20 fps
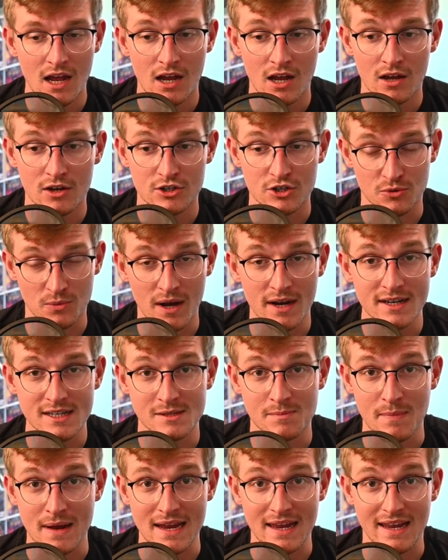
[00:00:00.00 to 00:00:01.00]
Tyrande is
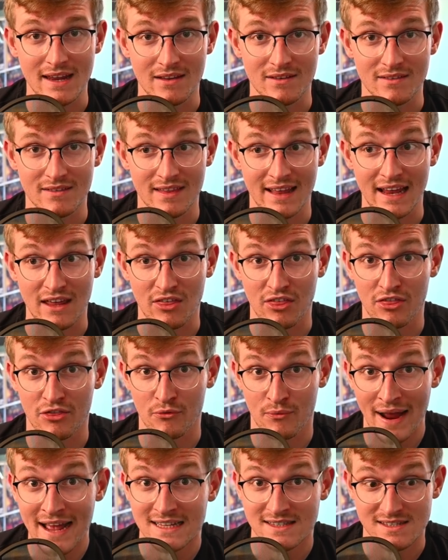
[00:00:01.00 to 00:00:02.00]
making like
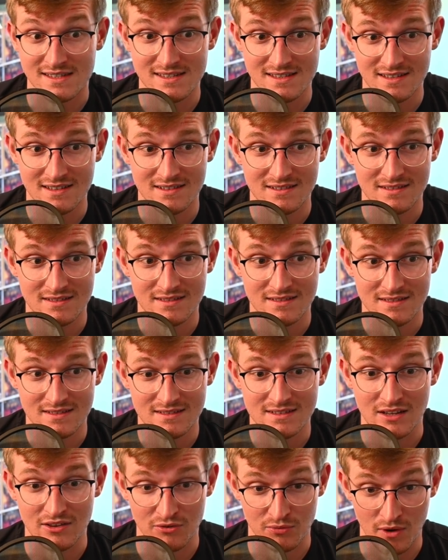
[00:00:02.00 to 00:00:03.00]
threats
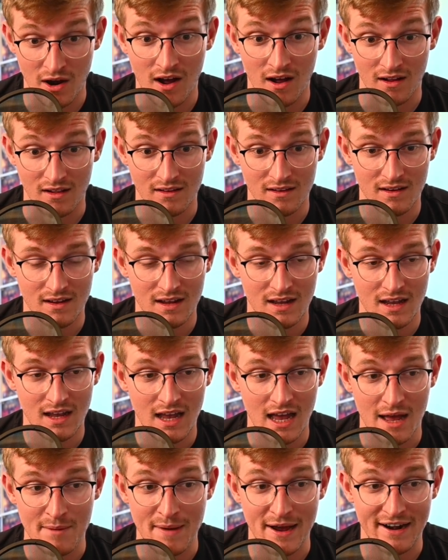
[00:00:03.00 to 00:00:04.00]
to Thrall
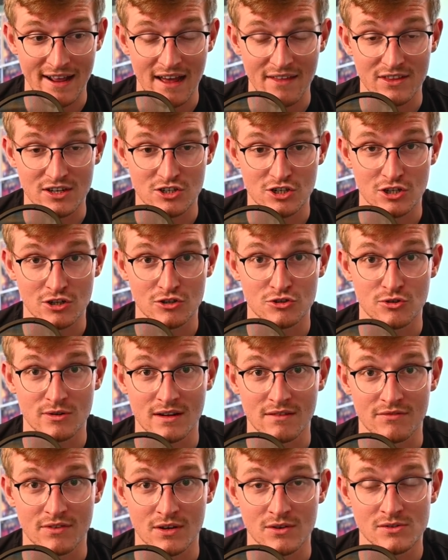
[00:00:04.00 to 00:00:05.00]
about how the children
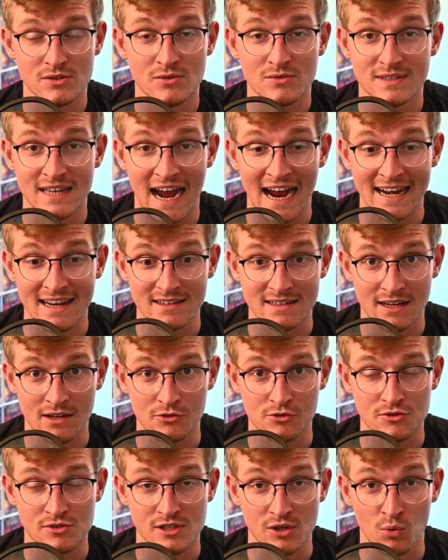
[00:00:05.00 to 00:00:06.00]
of those who died at
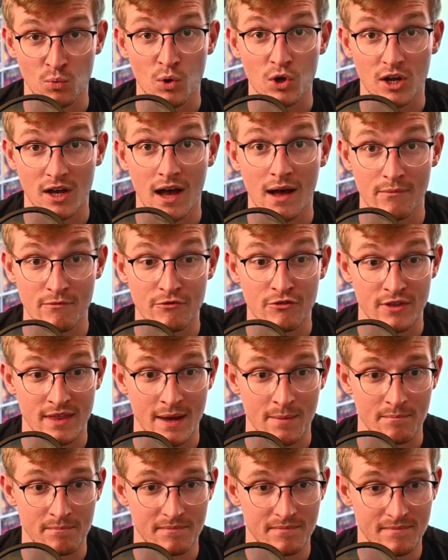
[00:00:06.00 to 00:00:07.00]
Teldrassil will come for
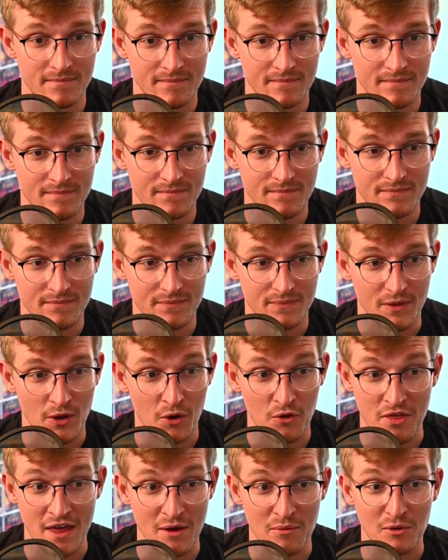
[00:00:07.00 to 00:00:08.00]
them. Oh,
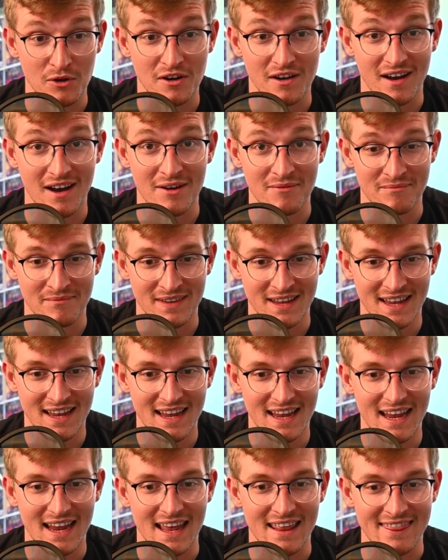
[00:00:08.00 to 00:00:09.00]
they will come,
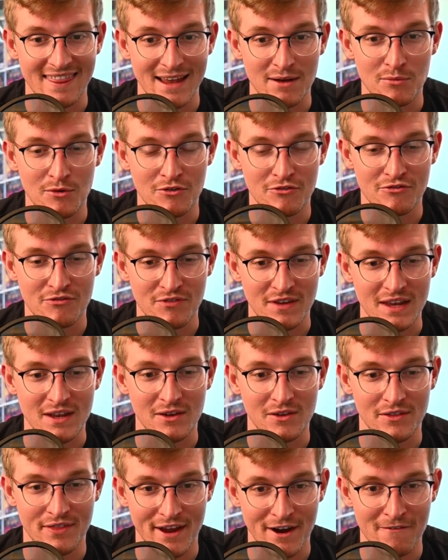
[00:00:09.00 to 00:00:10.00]
and they will
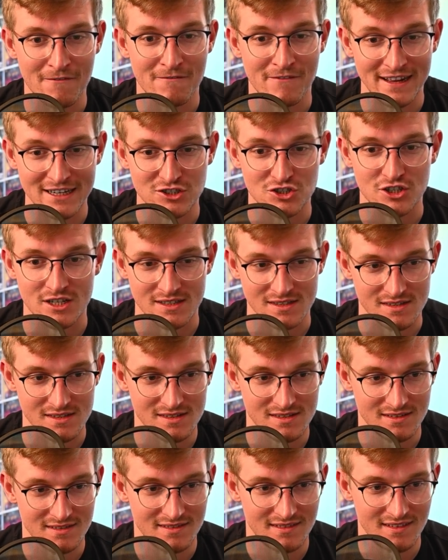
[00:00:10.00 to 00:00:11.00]
feel their
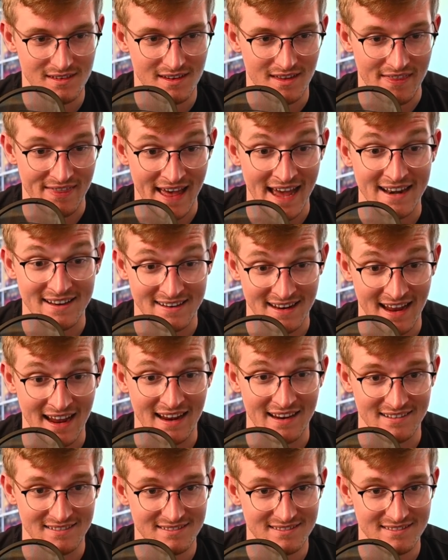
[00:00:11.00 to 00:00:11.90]
vengeance that day.